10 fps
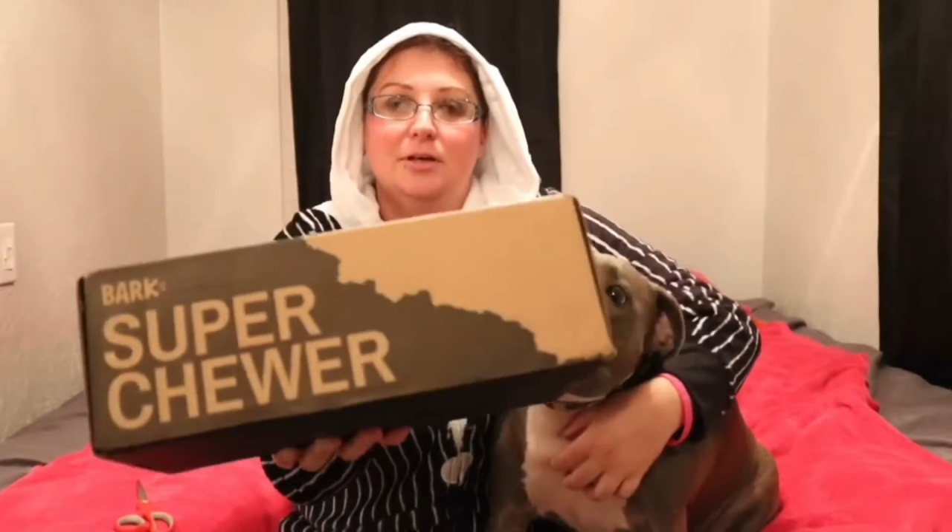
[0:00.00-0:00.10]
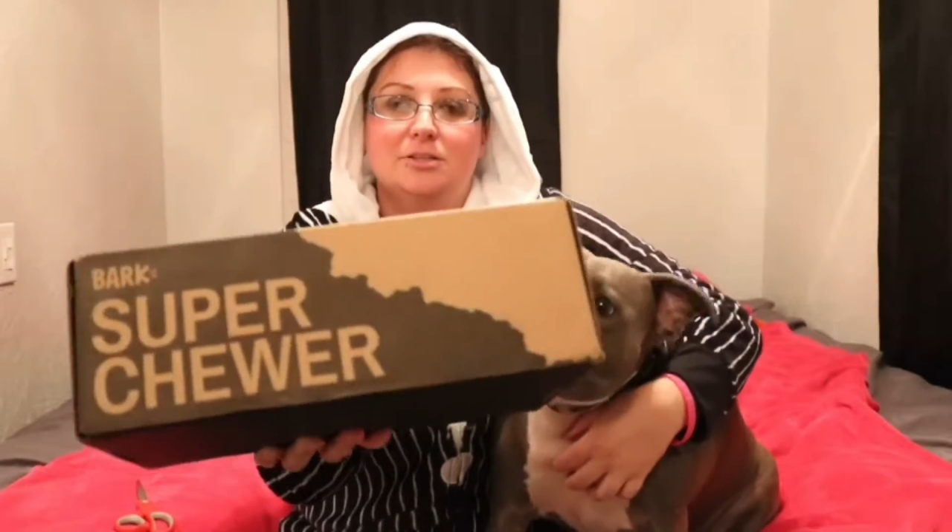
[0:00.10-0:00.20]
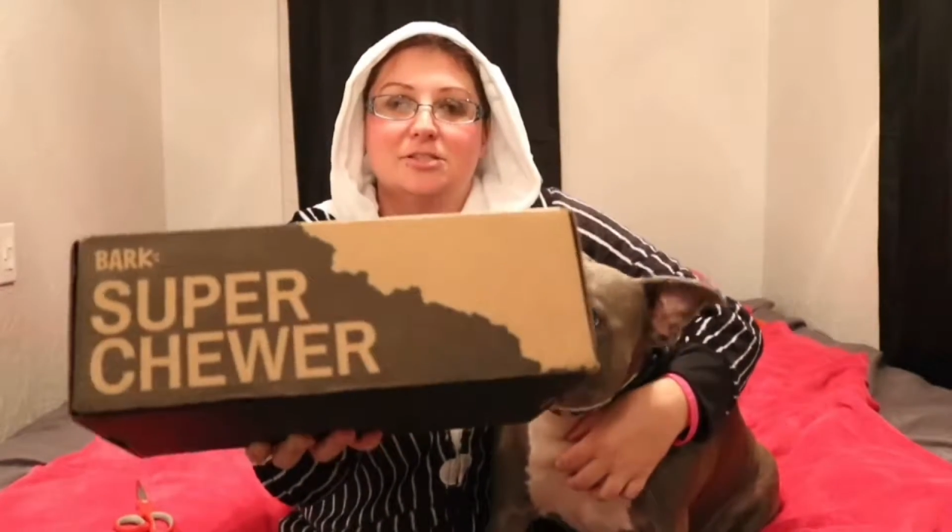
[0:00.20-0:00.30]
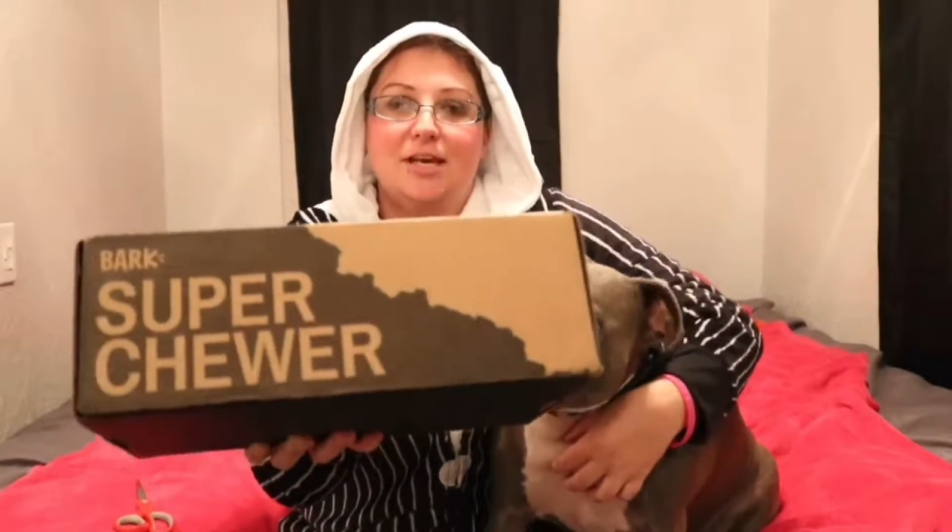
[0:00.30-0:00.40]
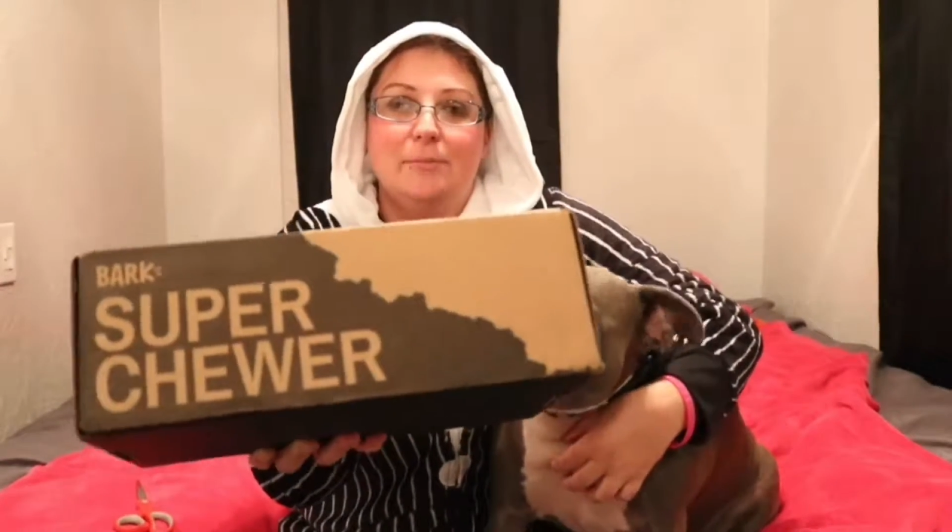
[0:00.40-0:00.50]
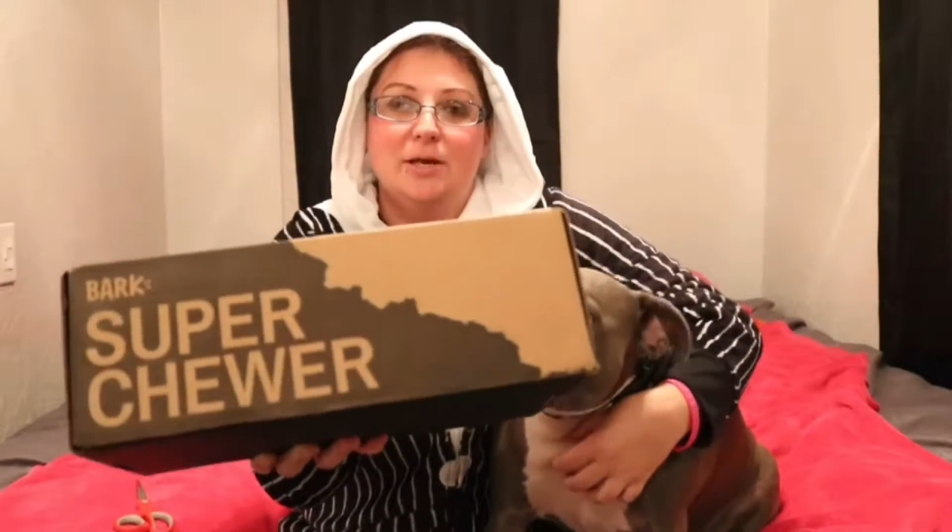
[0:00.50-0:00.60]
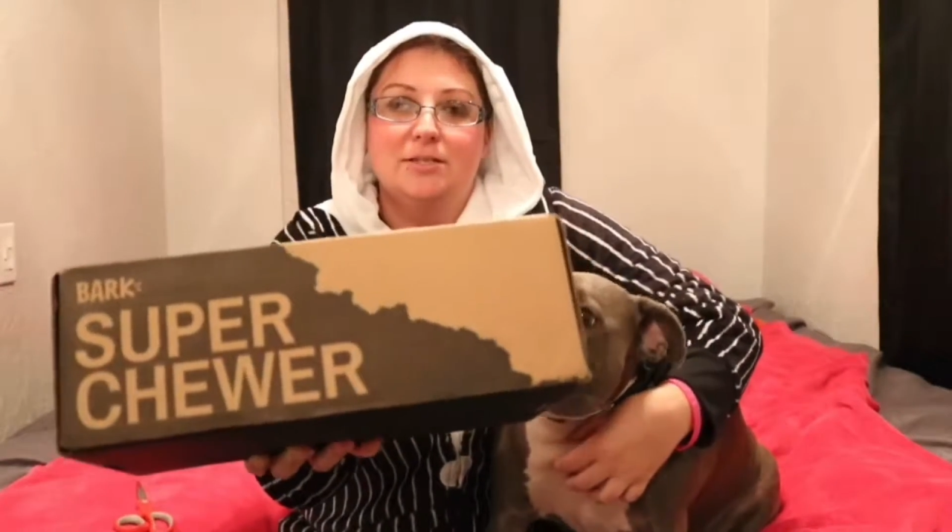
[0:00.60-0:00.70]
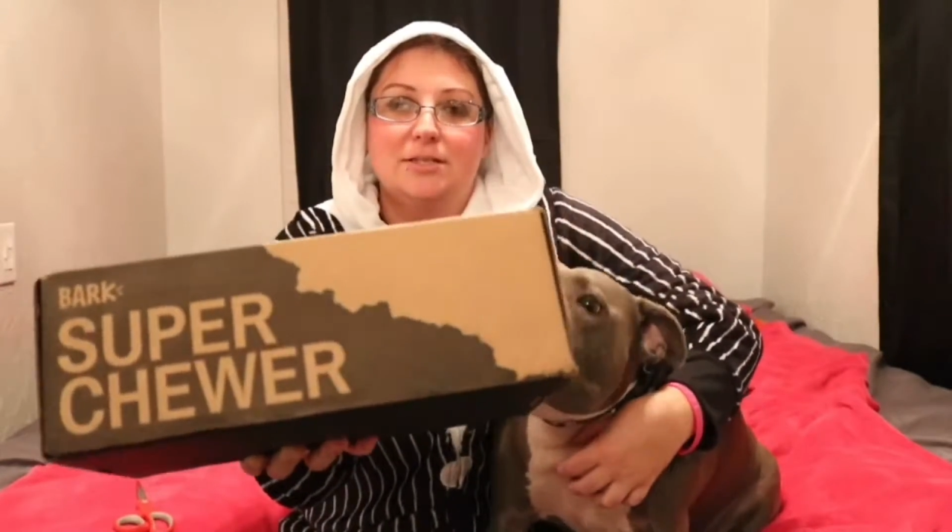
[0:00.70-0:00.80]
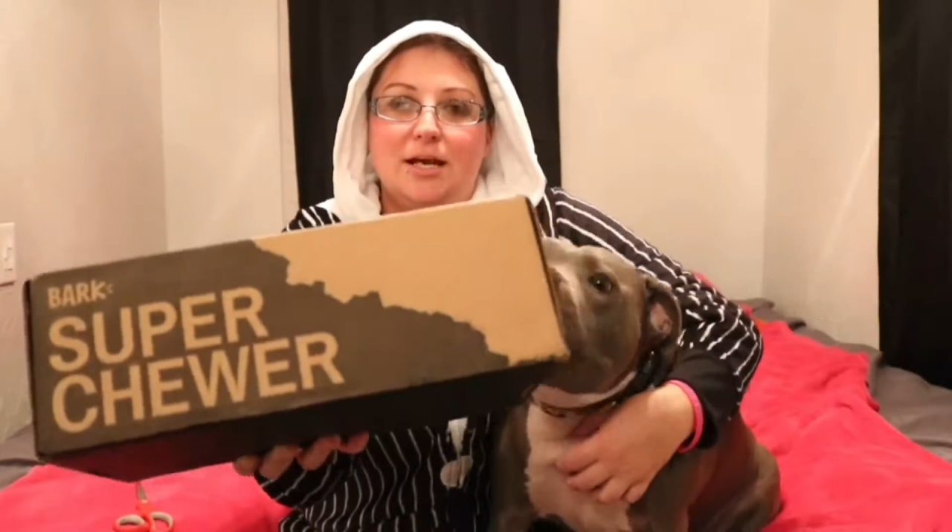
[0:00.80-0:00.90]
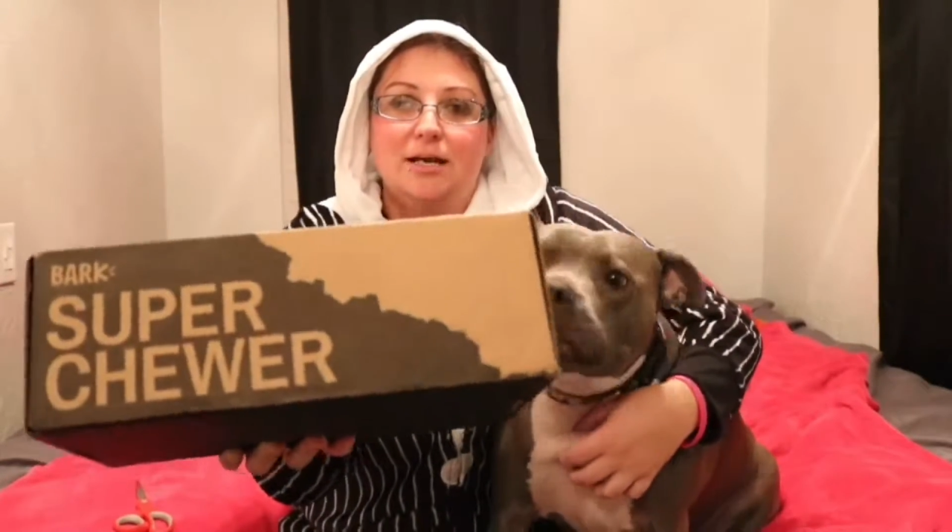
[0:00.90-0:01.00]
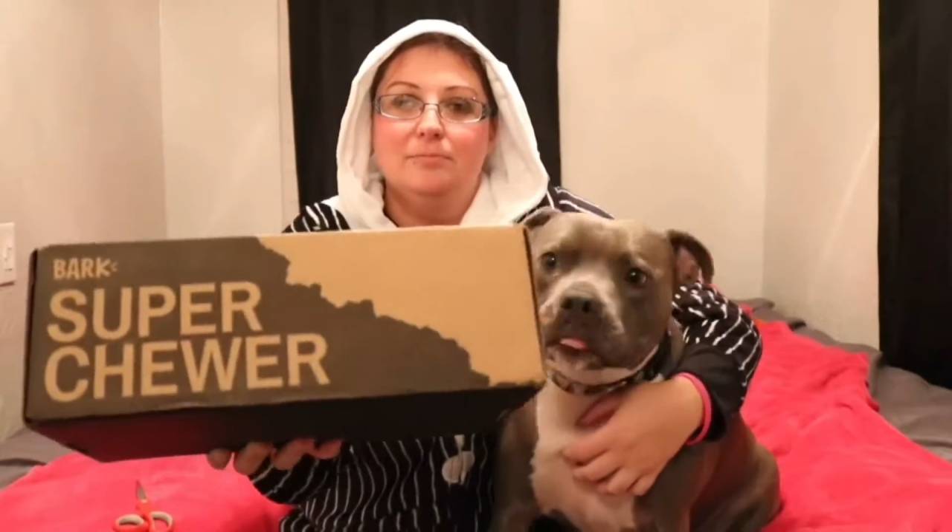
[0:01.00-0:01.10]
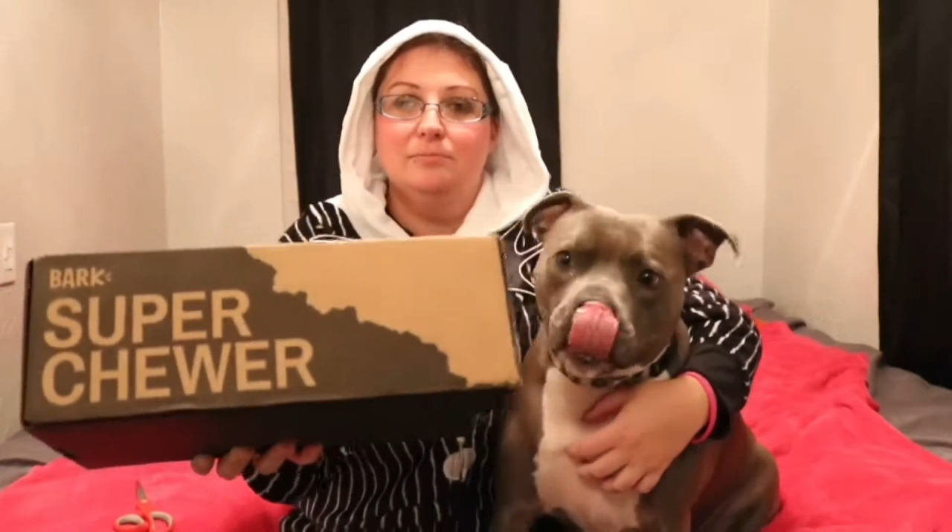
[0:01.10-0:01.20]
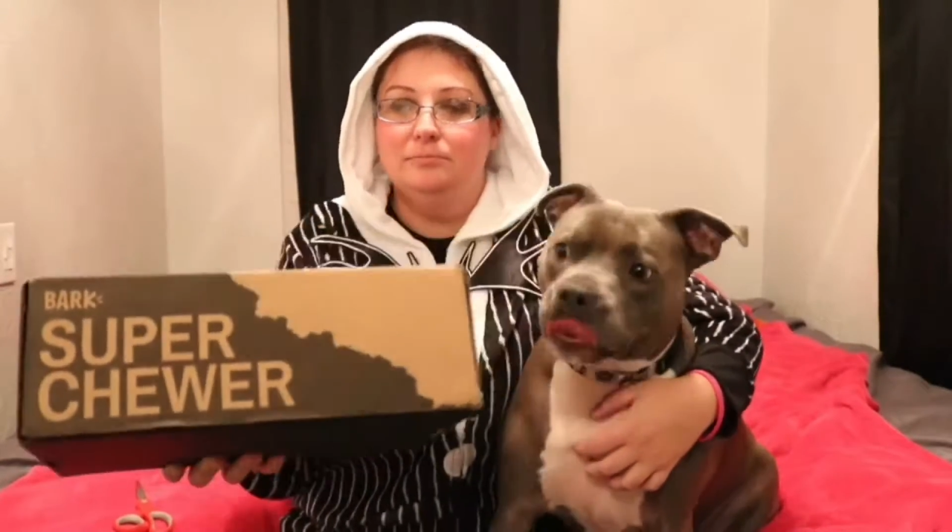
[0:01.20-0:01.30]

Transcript: Just came in today.